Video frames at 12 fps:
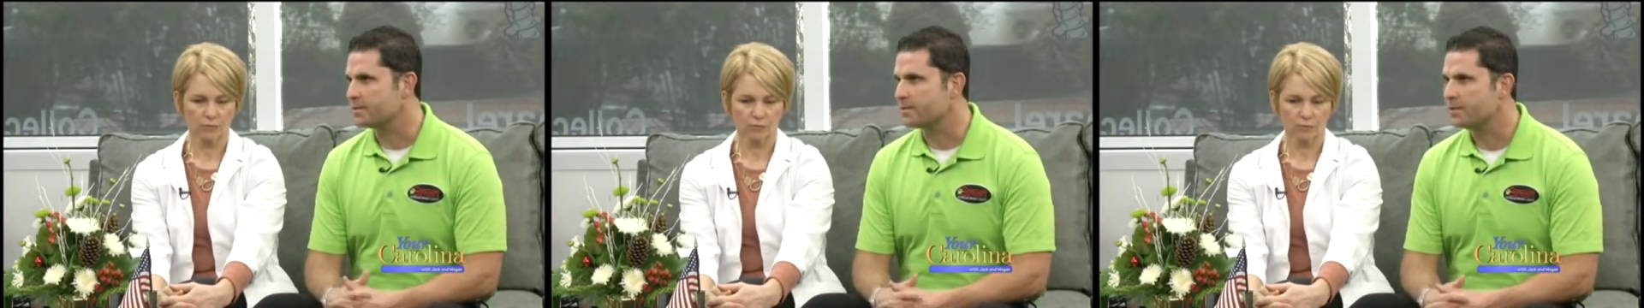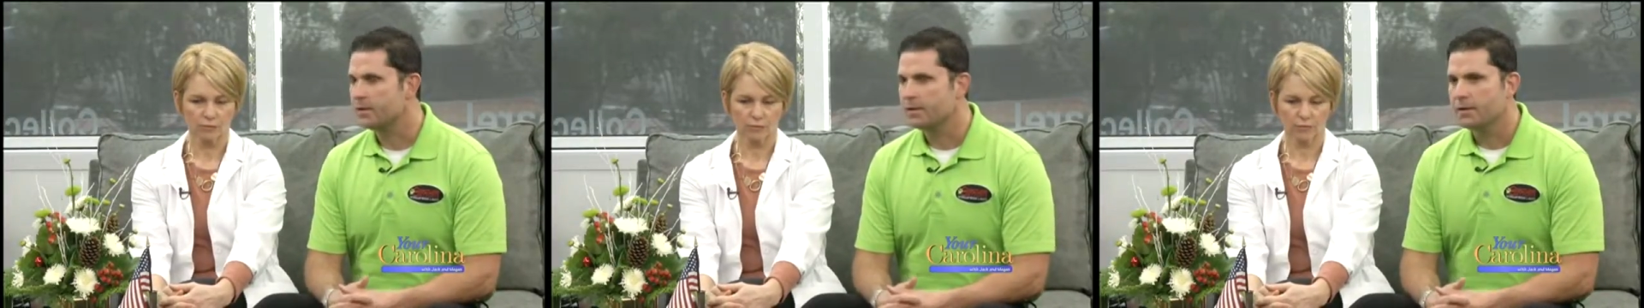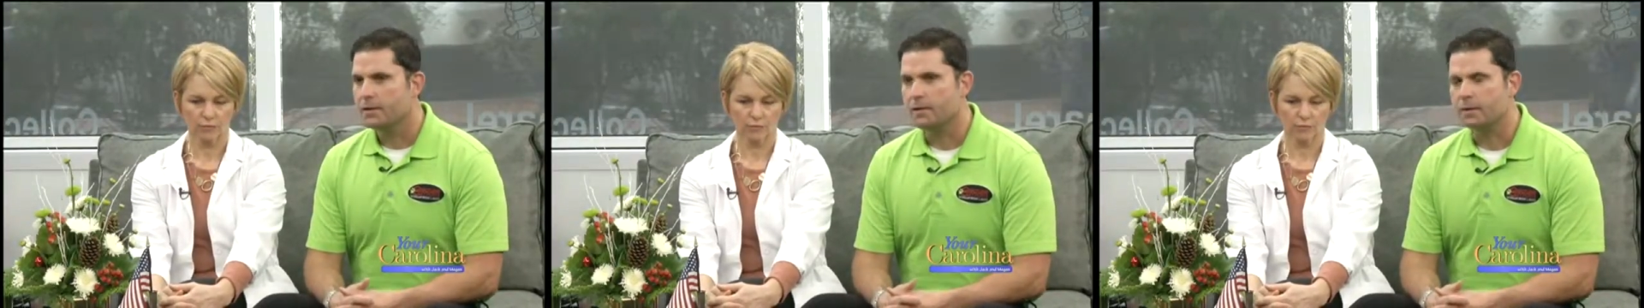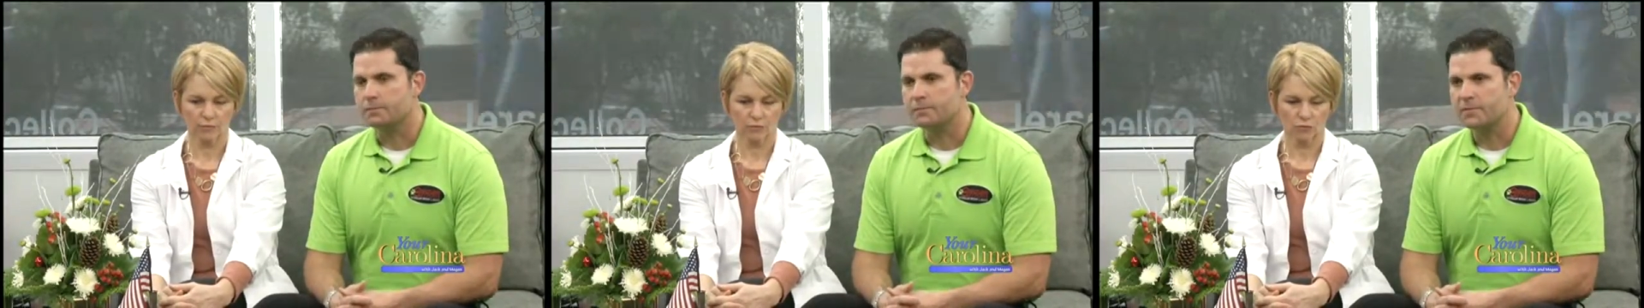Speaker 1: Mm -hmm. um,
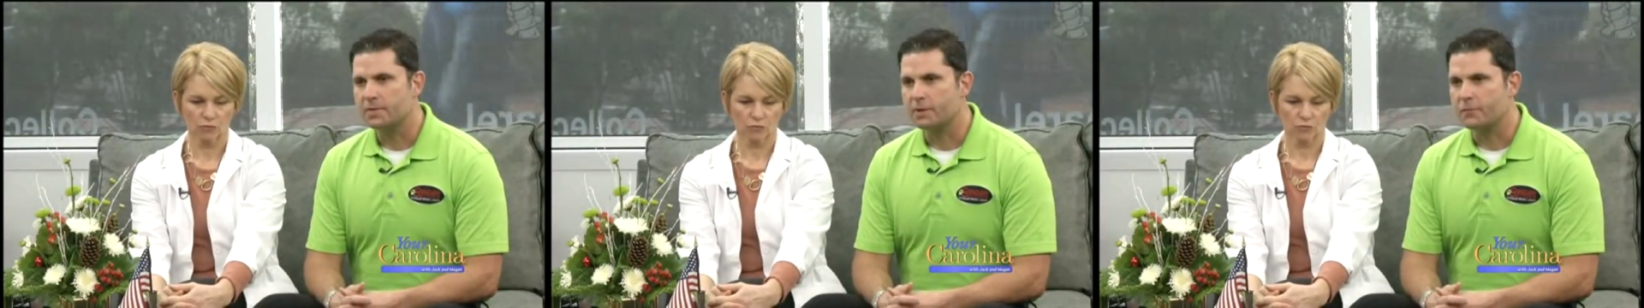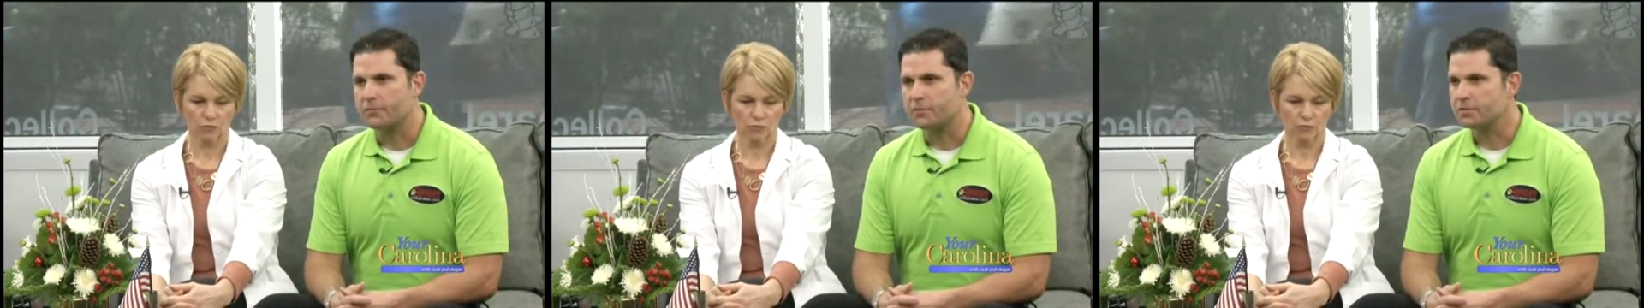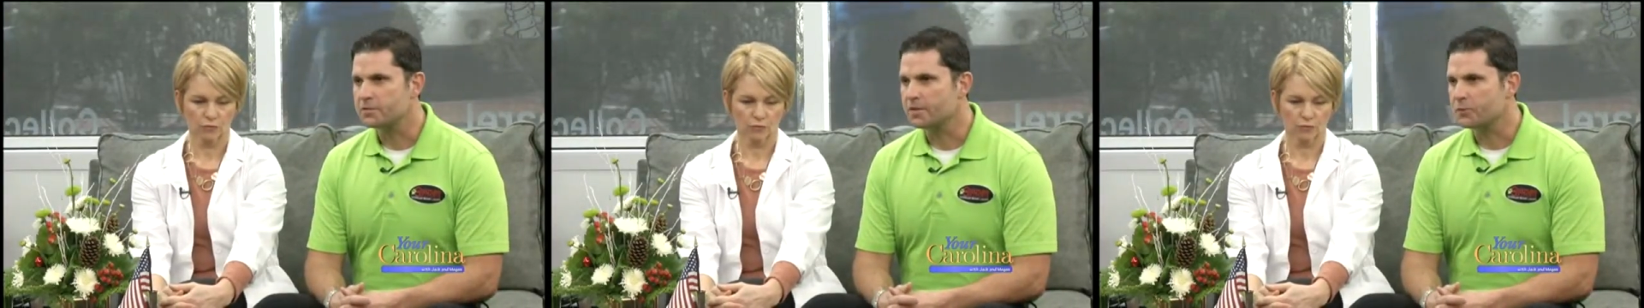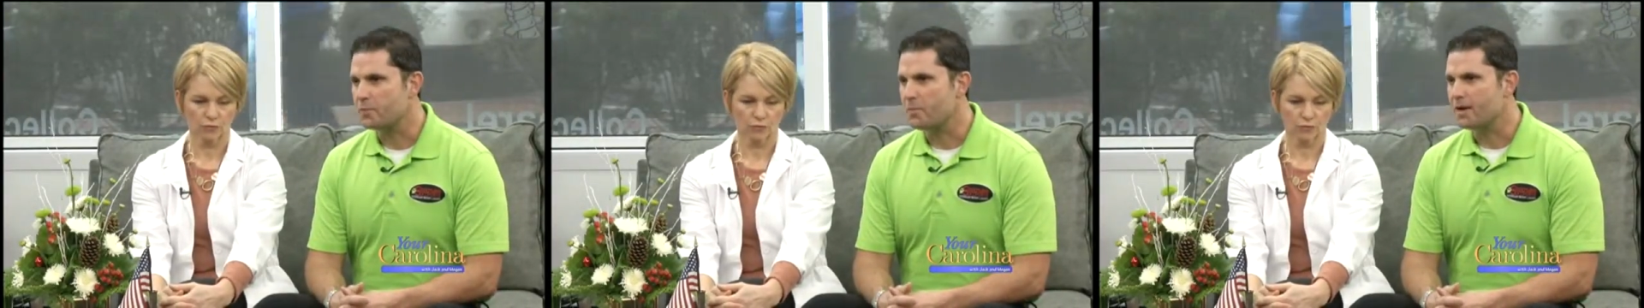you know, the first thing we
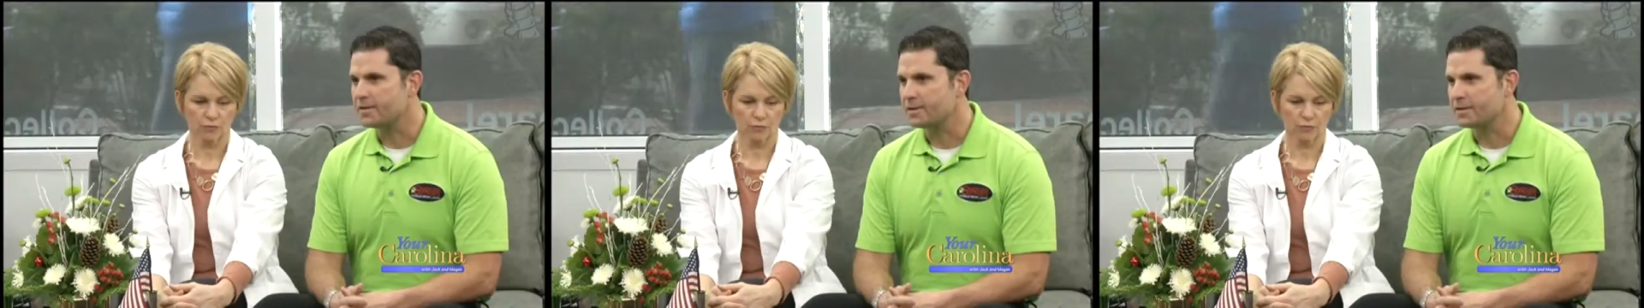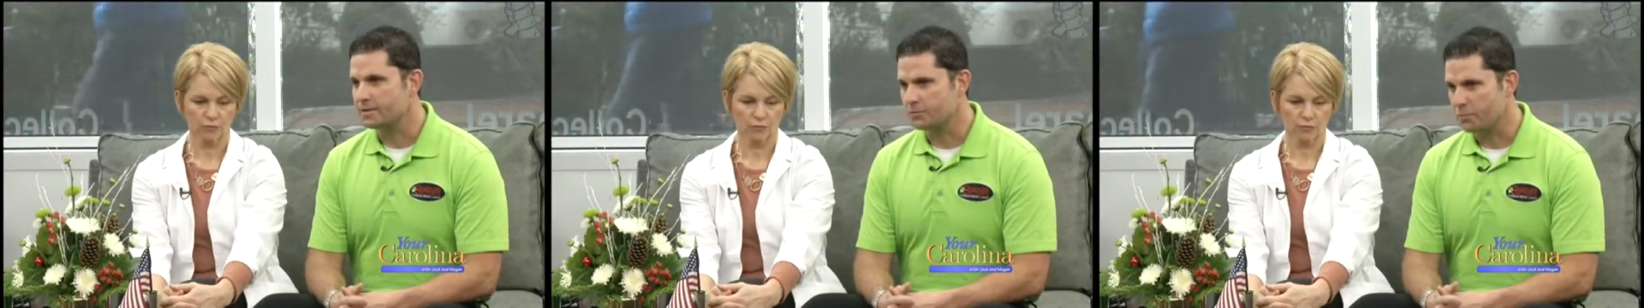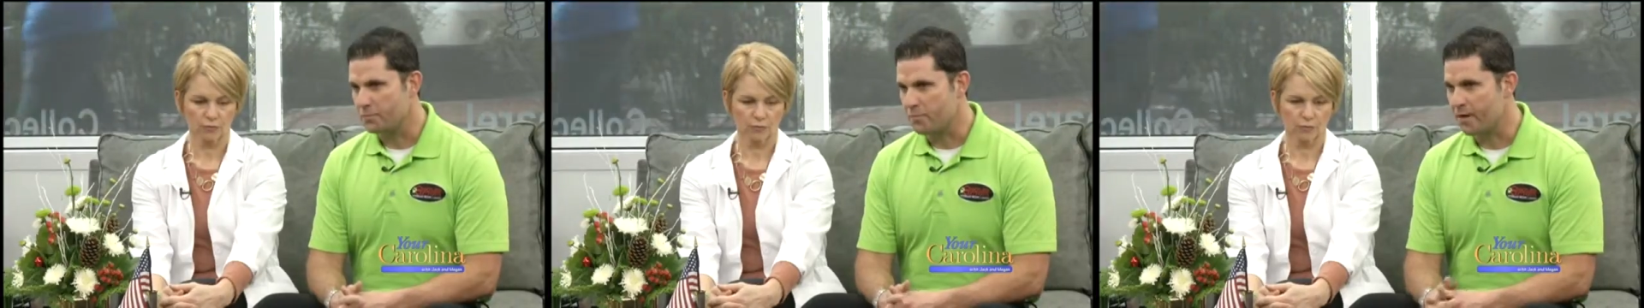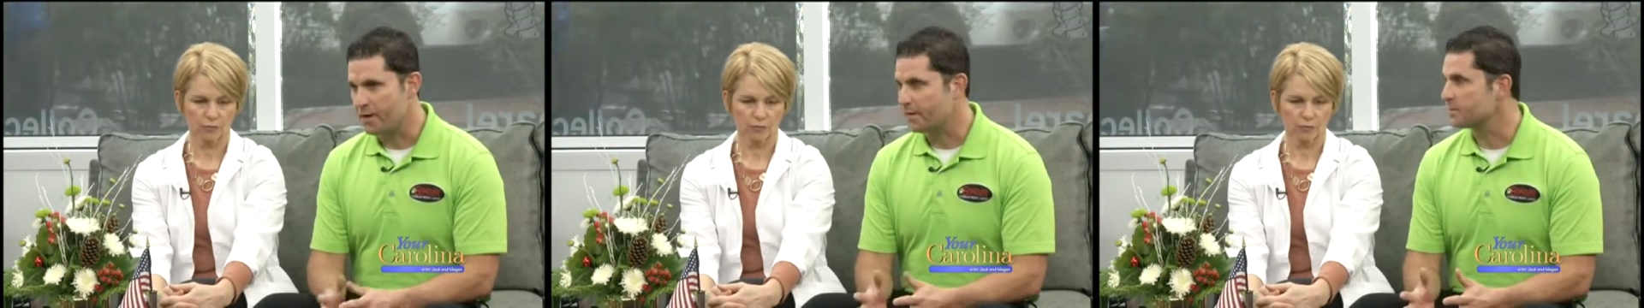might tell you is we may
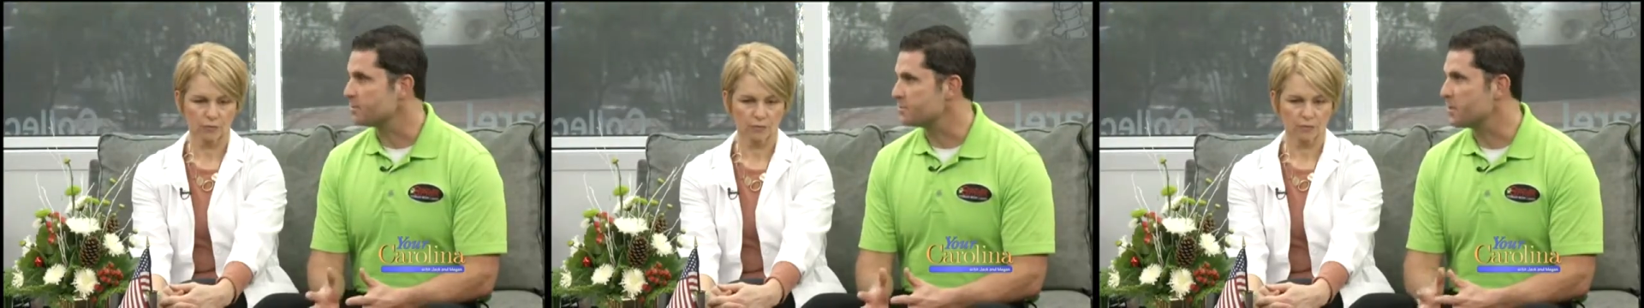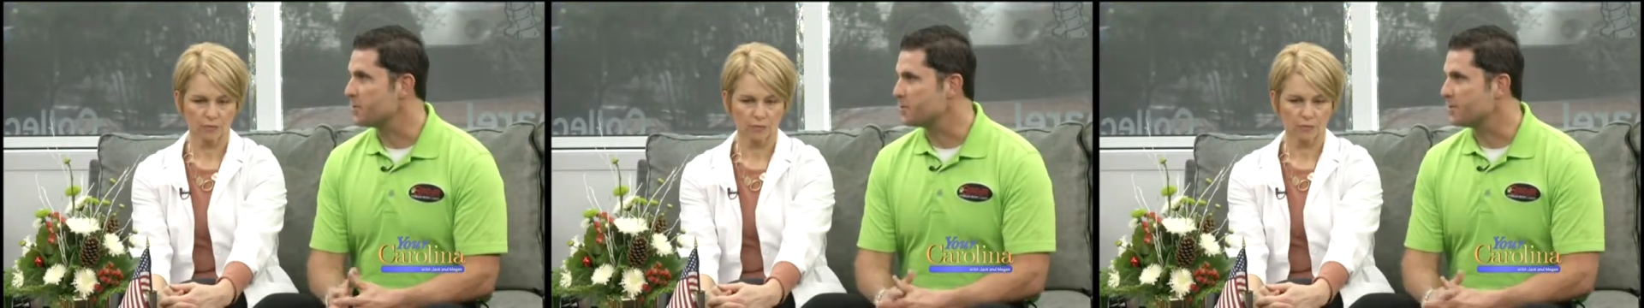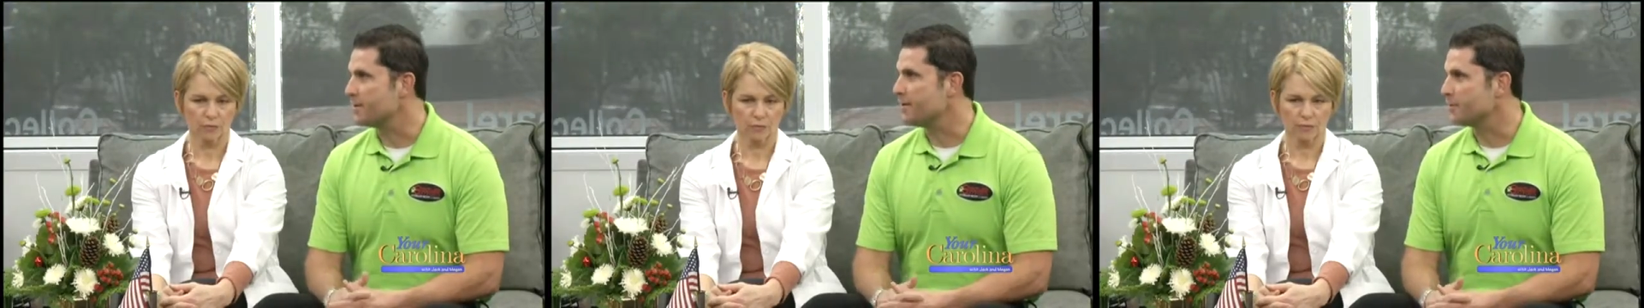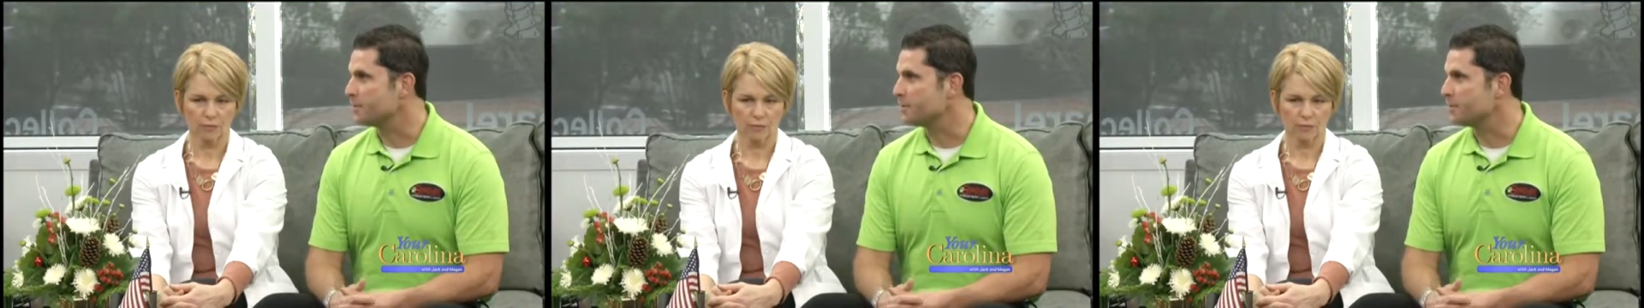actually turn you down as,